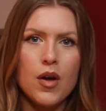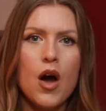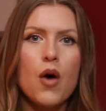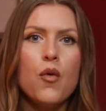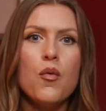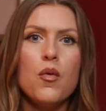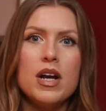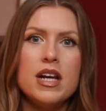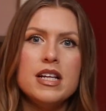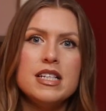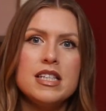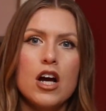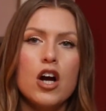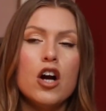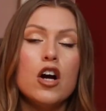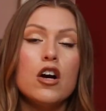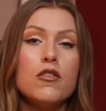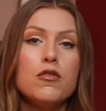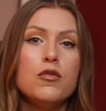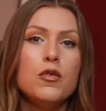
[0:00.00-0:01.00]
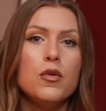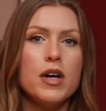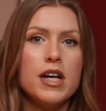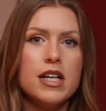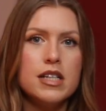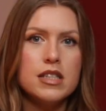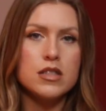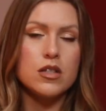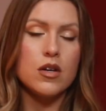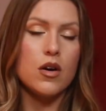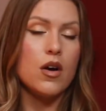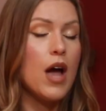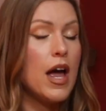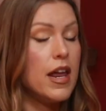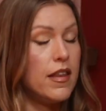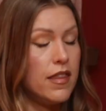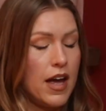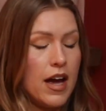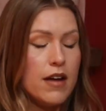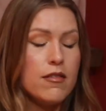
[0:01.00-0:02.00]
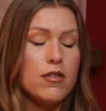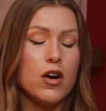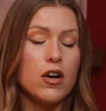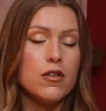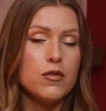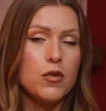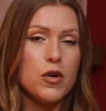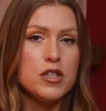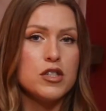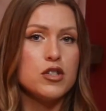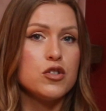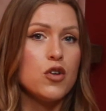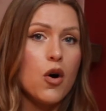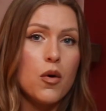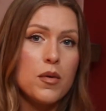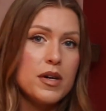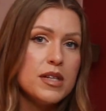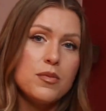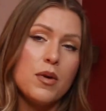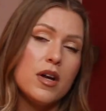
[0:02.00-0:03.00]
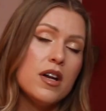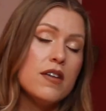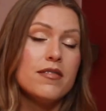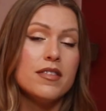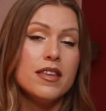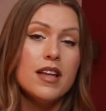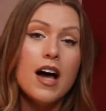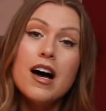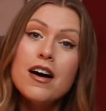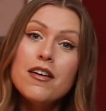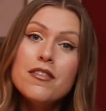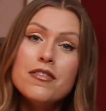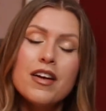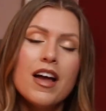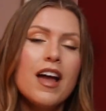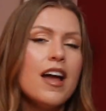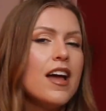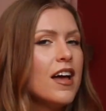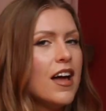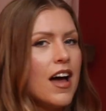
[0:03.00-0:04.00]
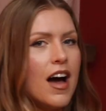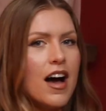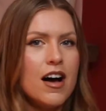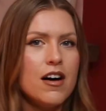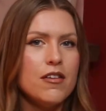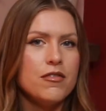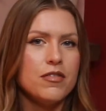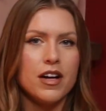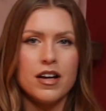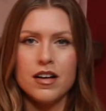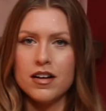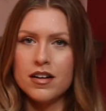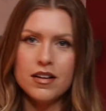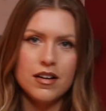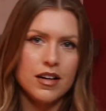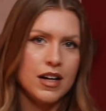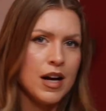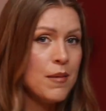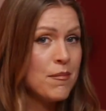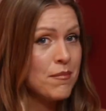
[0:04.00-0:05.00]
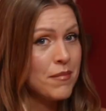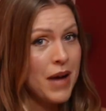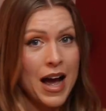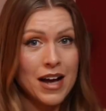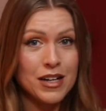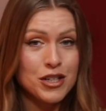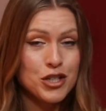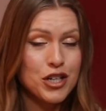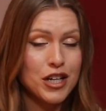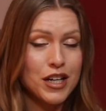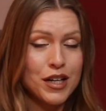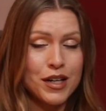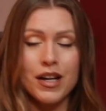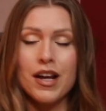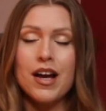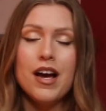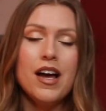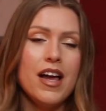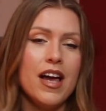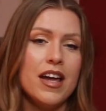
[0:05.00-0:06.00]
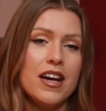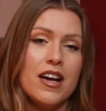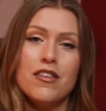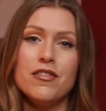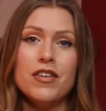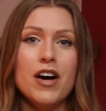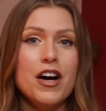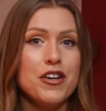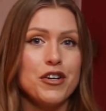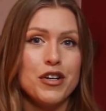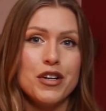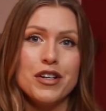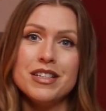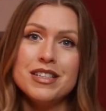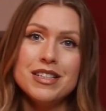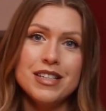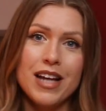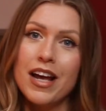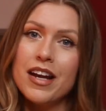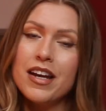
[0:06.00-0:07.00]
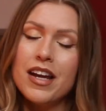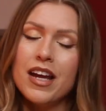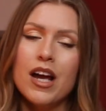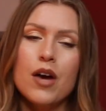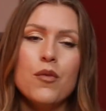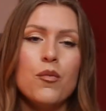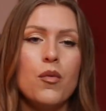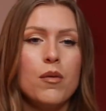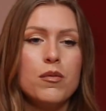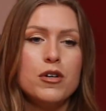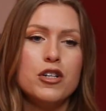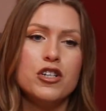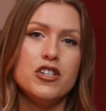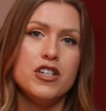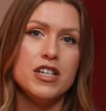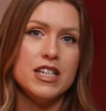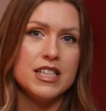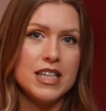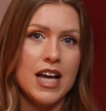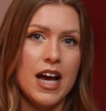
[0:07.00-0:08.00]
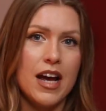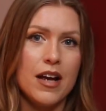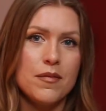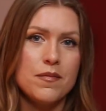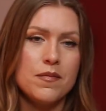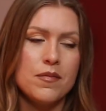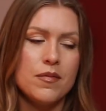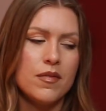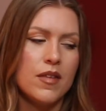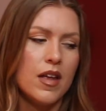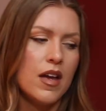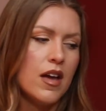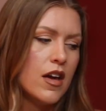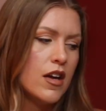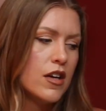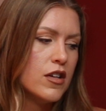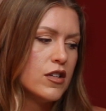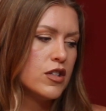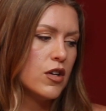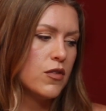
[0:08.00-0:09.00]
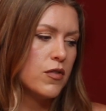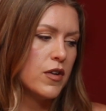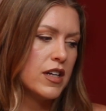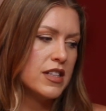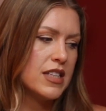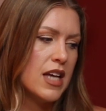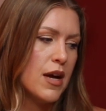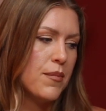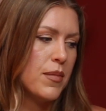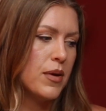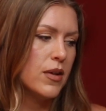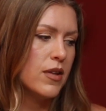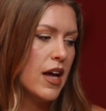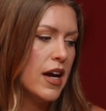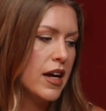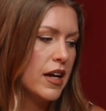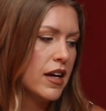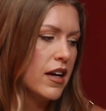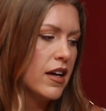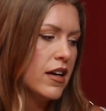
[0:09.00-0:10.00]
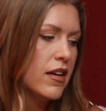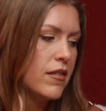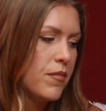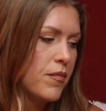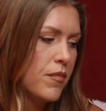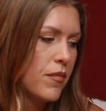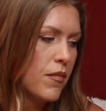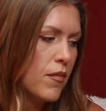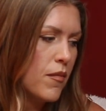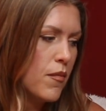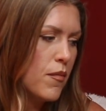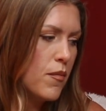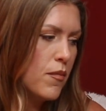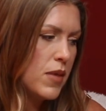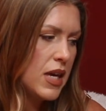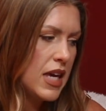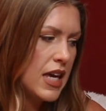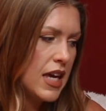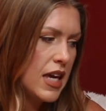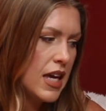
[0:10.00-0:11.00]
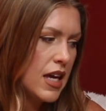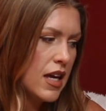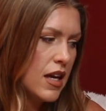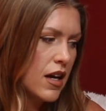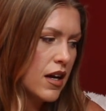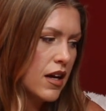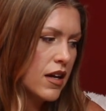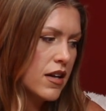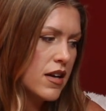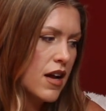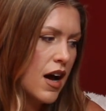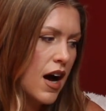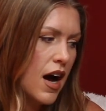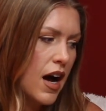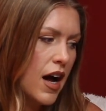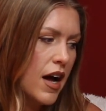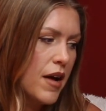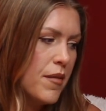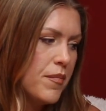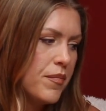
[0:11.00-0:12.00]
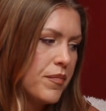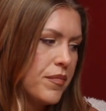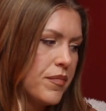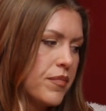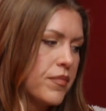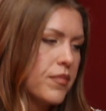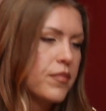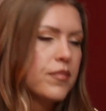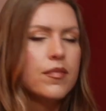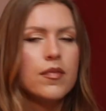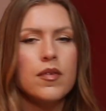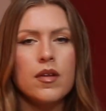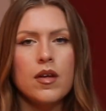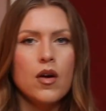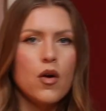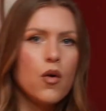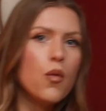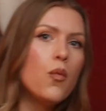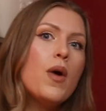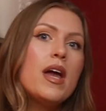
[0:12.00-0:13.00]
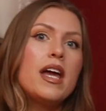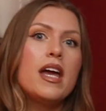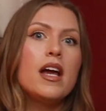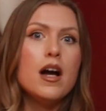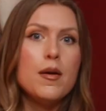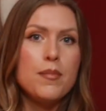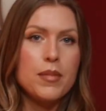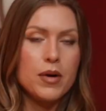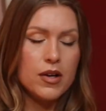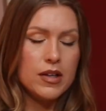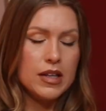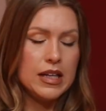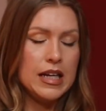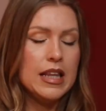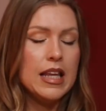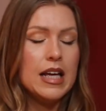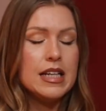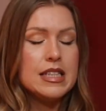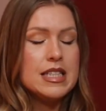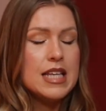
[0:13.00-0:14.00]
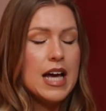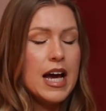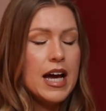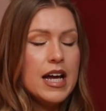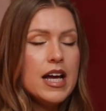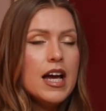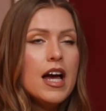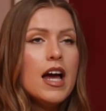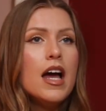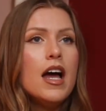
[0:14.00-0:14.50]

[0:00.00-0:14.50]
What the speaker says: What is her voice? And that her voice is always one of love, of compassion, and of understanding. And what would she say? So for example, like me not waking up early, let's say,